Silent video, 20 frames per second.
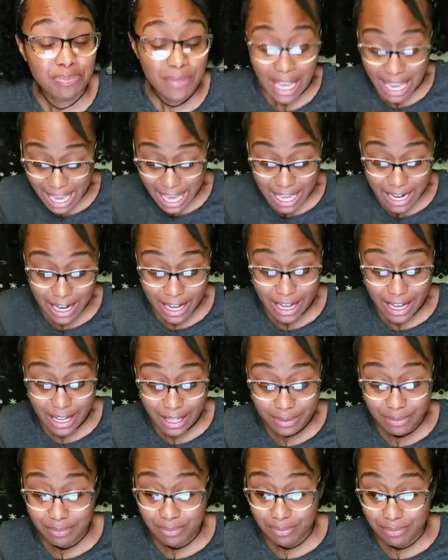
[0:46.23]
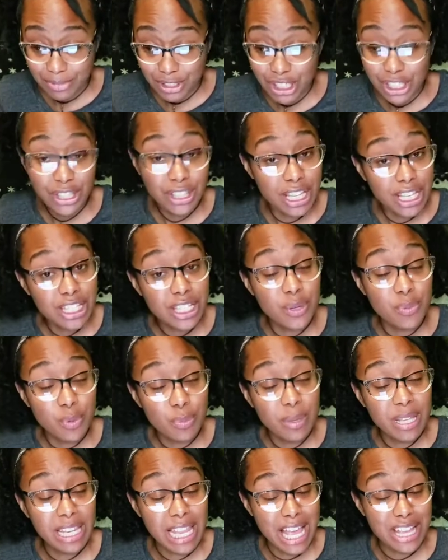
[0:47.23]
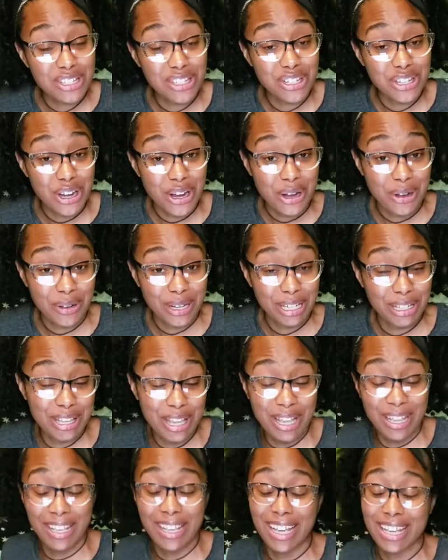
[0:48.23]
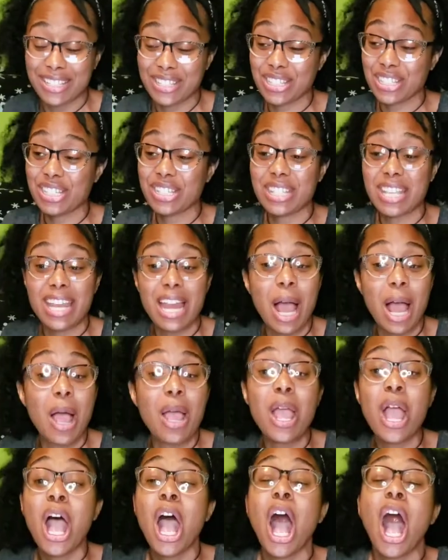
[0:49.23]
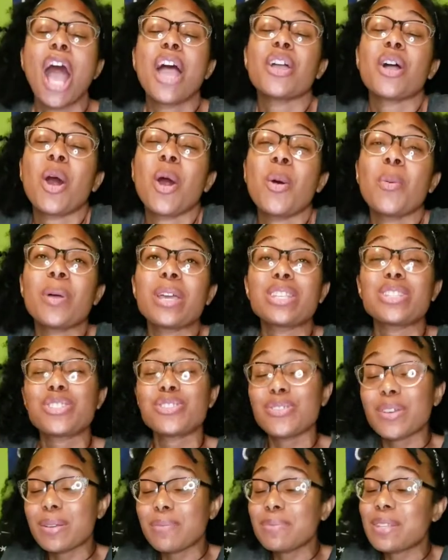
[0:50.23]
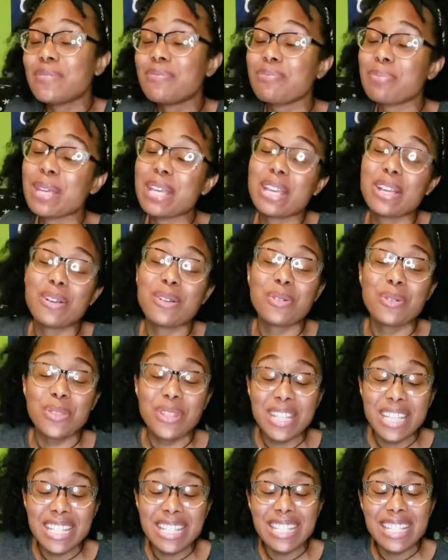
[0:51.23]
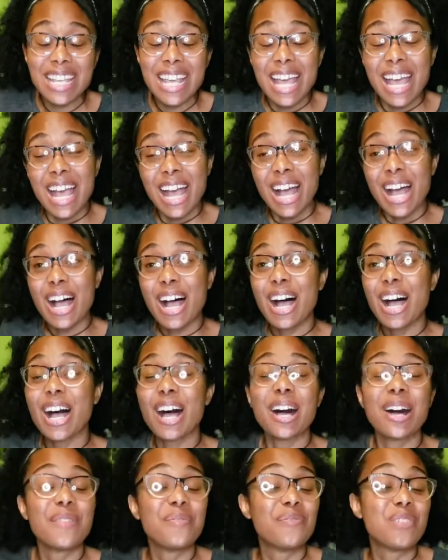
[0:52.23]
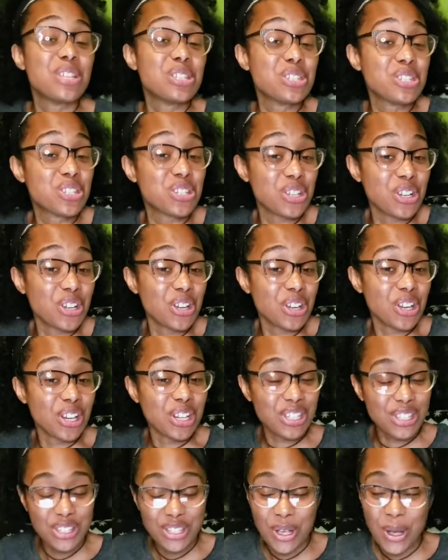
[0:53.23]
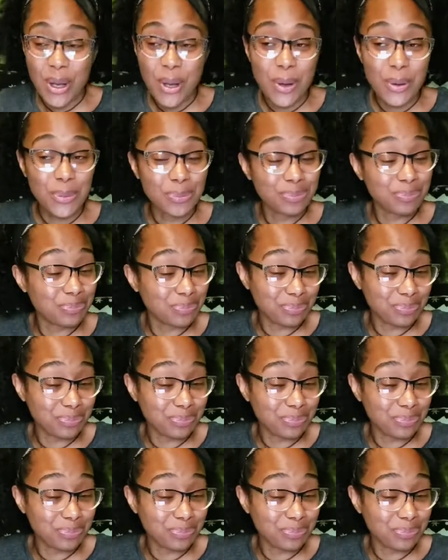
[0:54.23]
and she thinks it will be legendary. She said, I always dreamed of being on this adventure. So